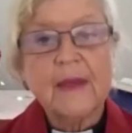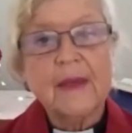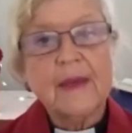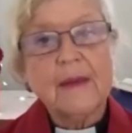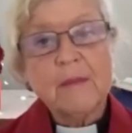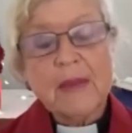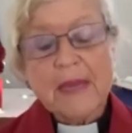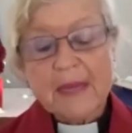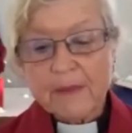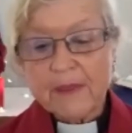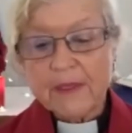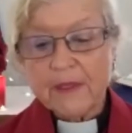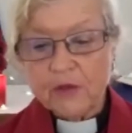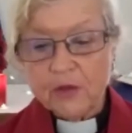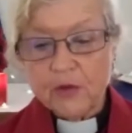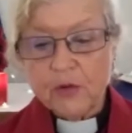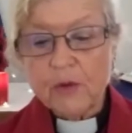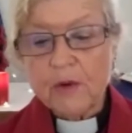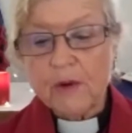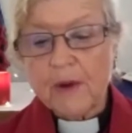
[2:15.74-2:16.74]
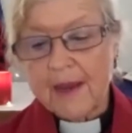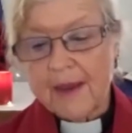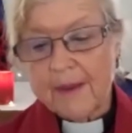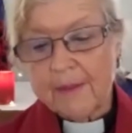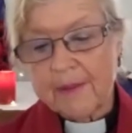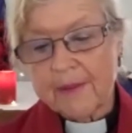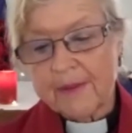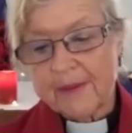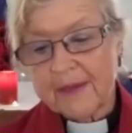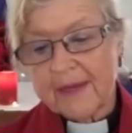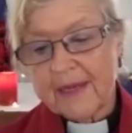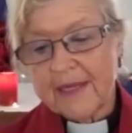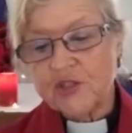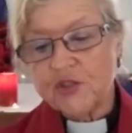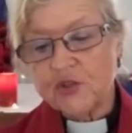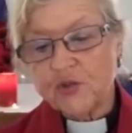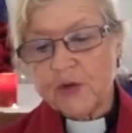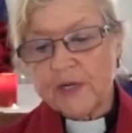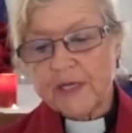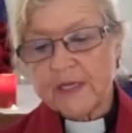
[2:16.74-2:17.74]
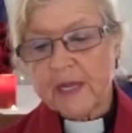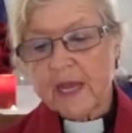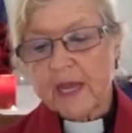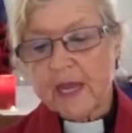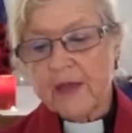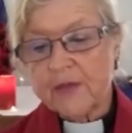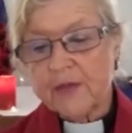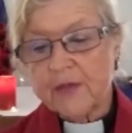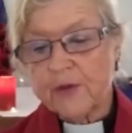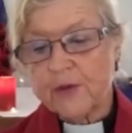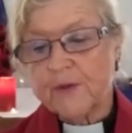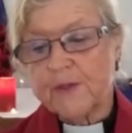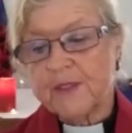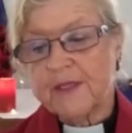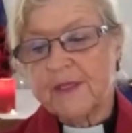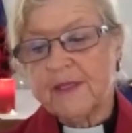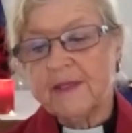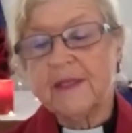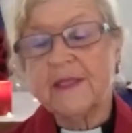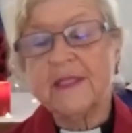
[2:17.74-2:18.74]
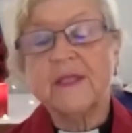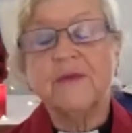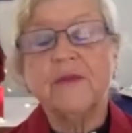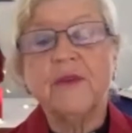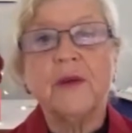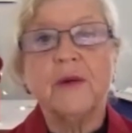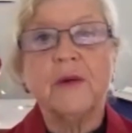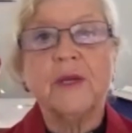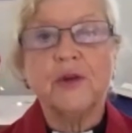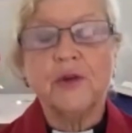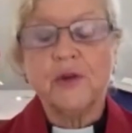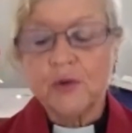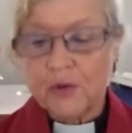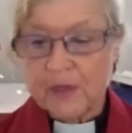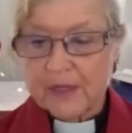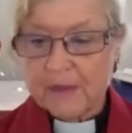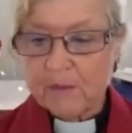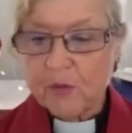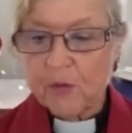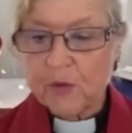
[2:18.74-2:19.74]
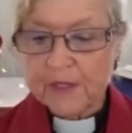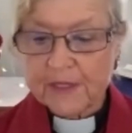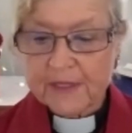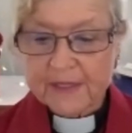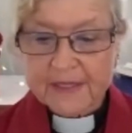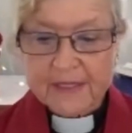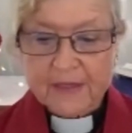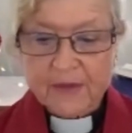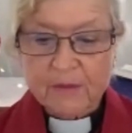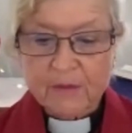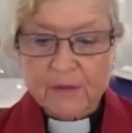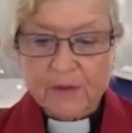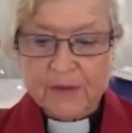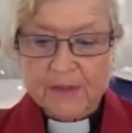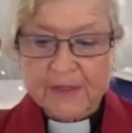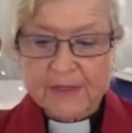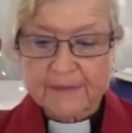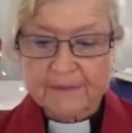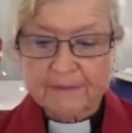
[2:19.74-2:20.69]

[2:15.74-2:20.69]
Maybe you were up and joined others in this very early morning ceremony.